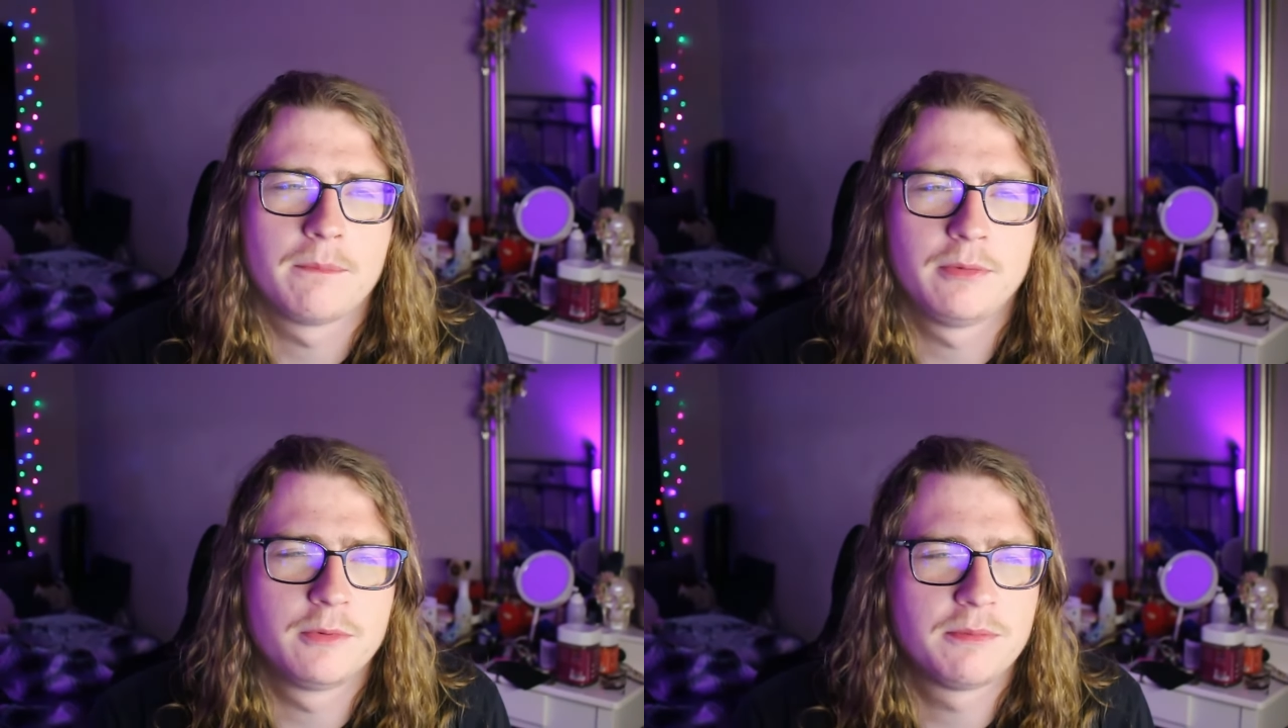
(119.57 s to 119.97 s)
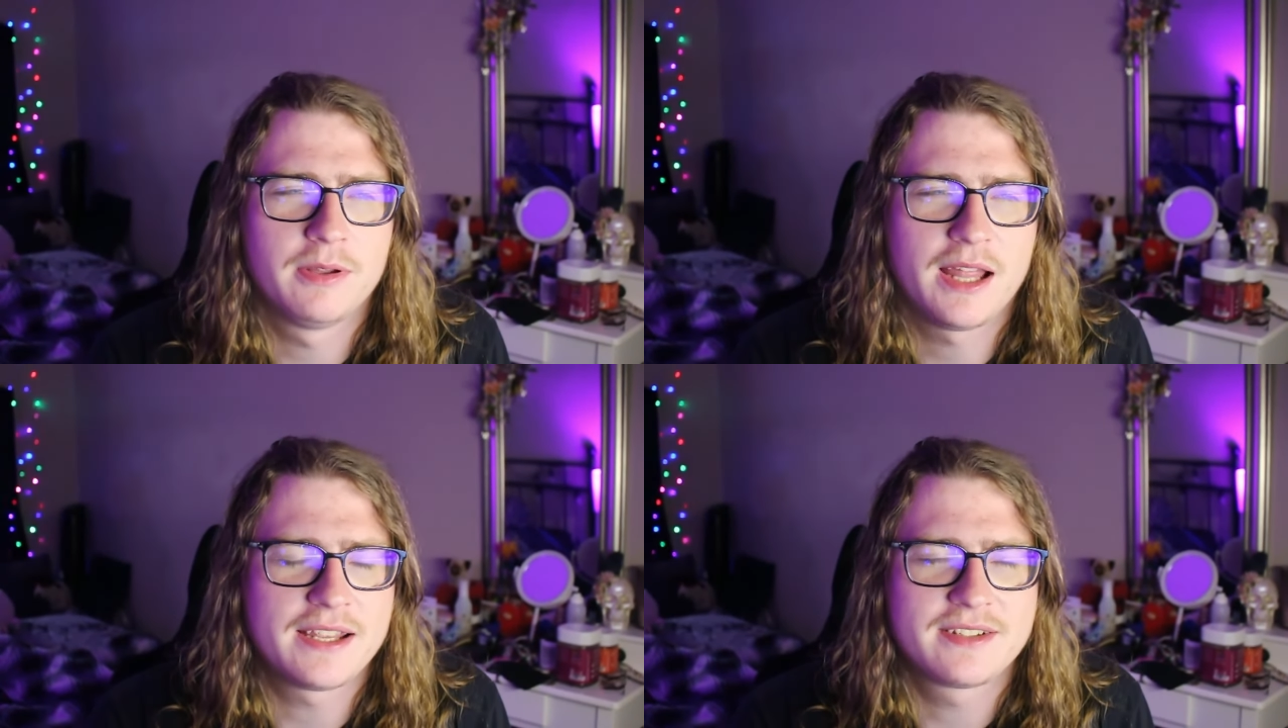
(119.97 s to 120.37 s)
But with
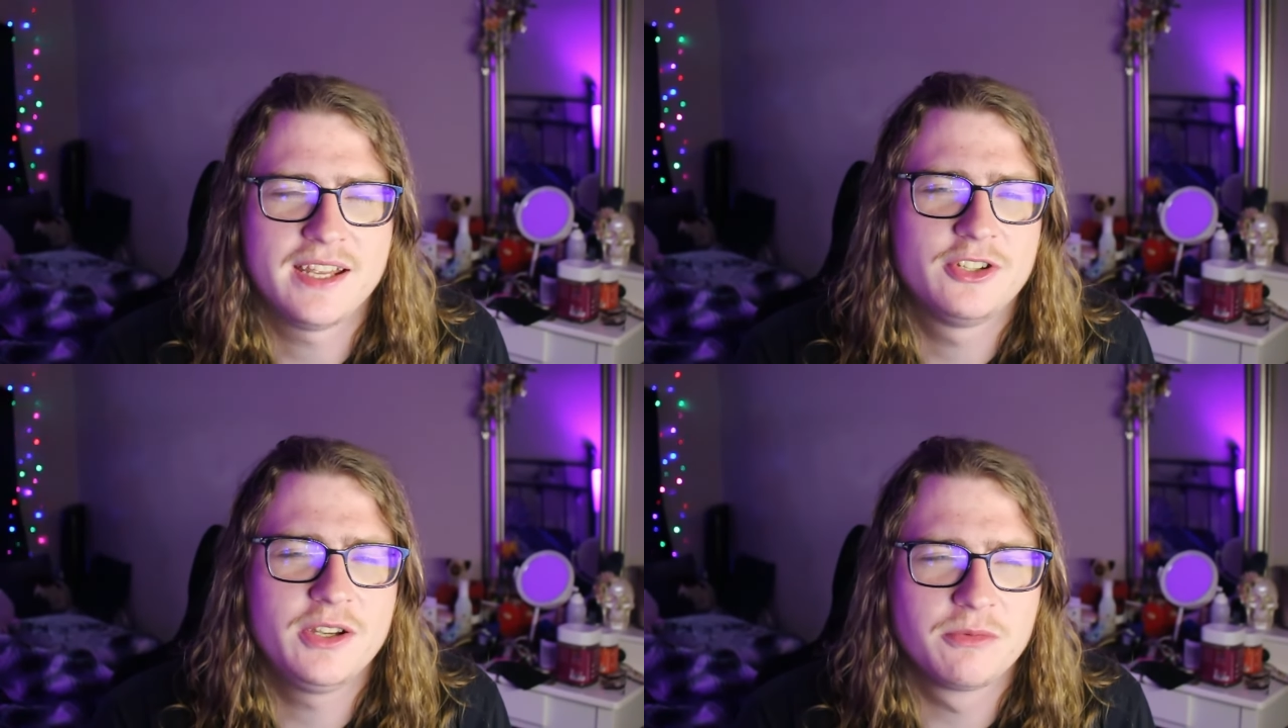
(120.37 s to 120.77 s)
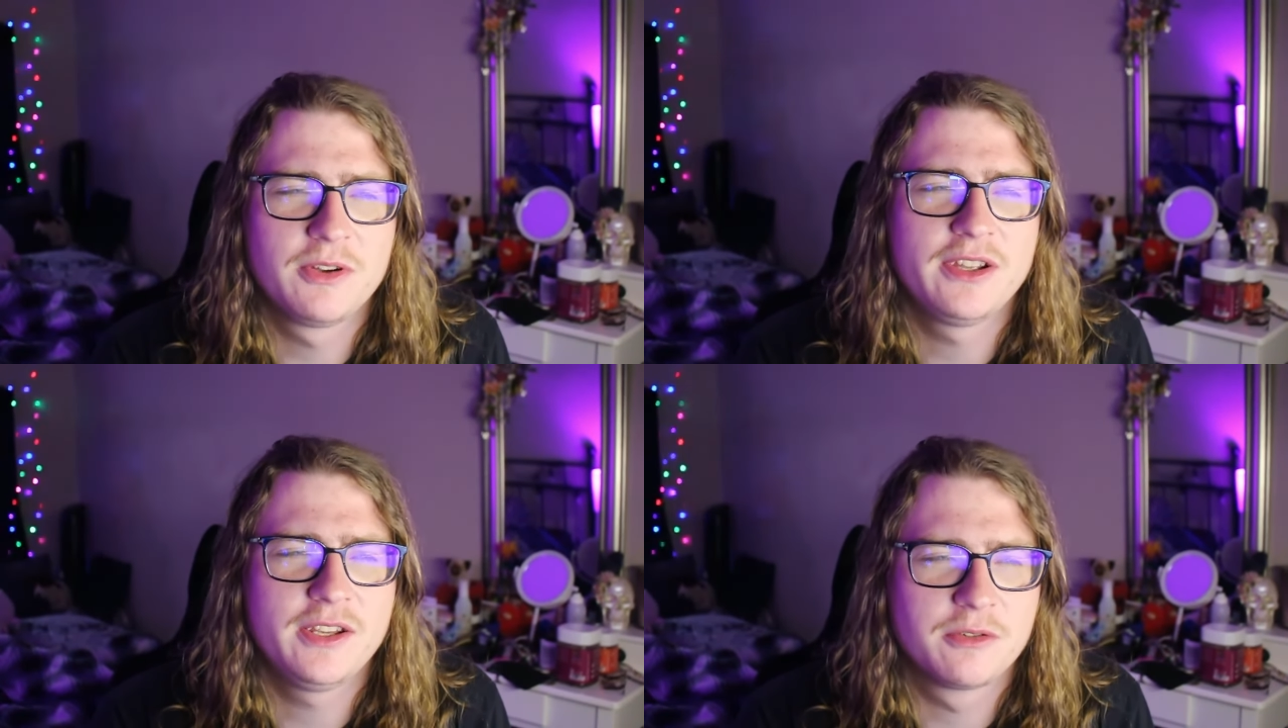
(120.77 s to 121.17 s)
Pulaski, she
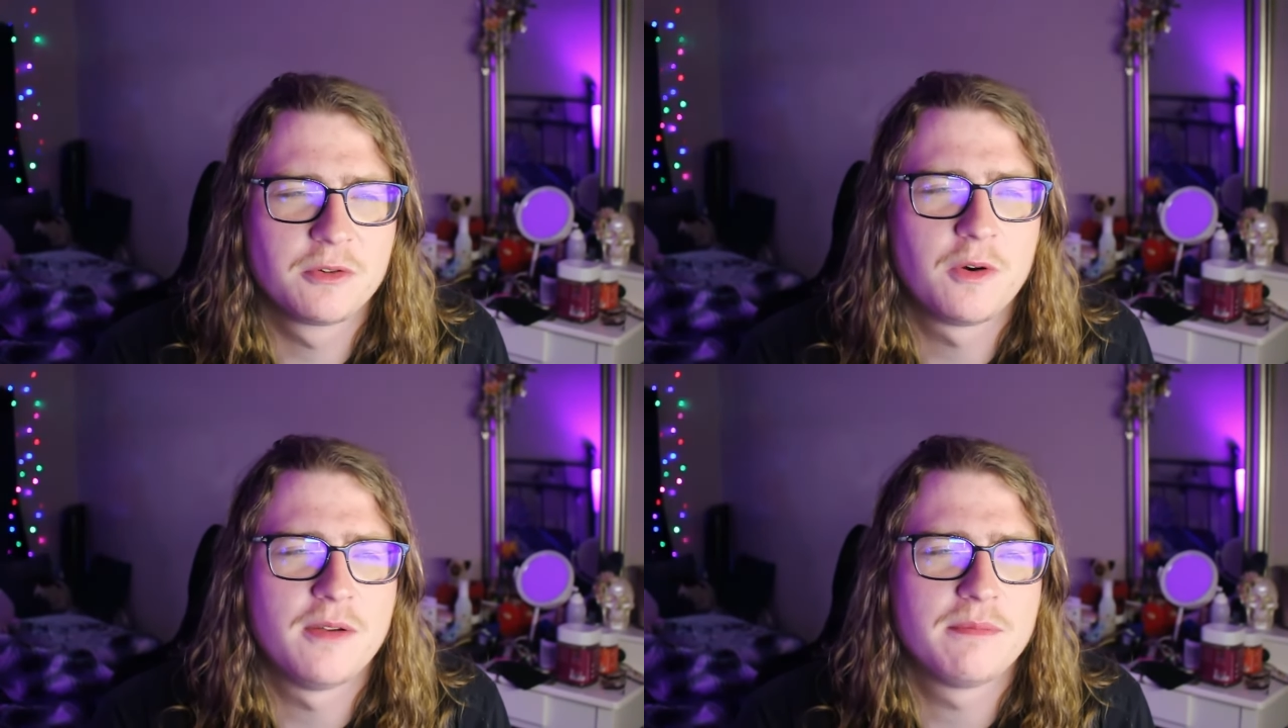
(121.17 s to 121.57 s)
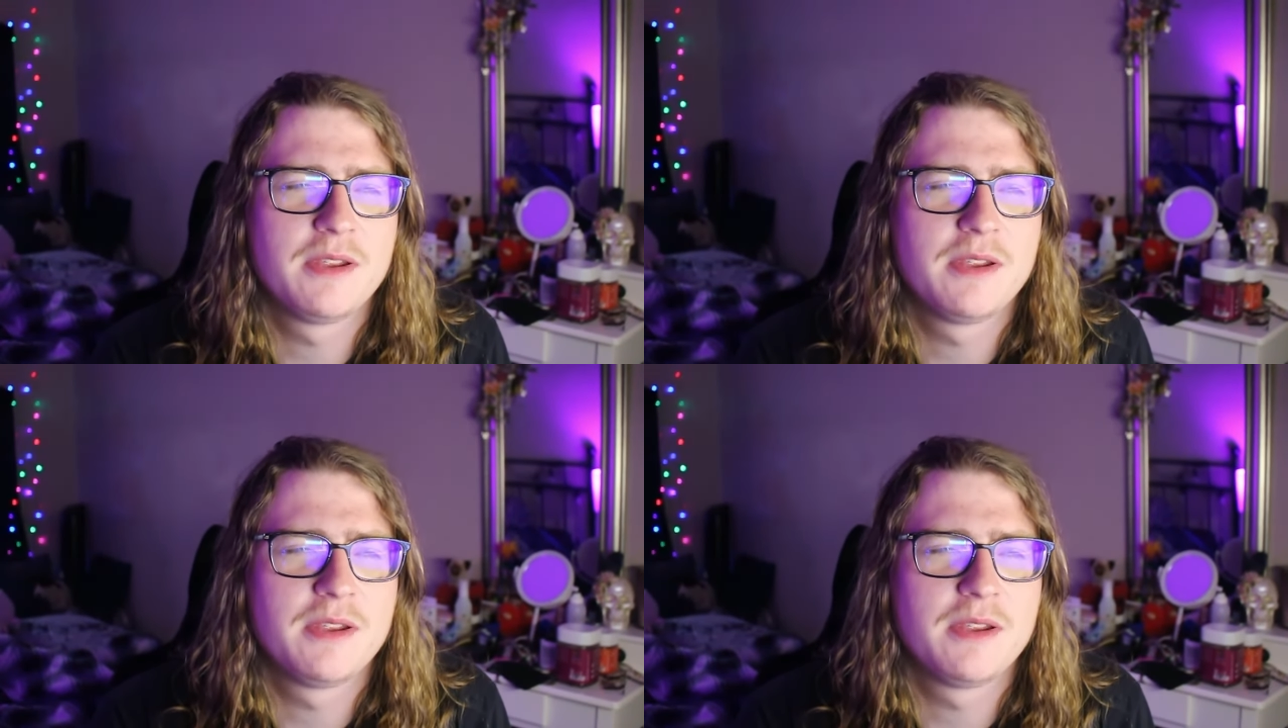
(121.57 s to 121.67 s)
really grew on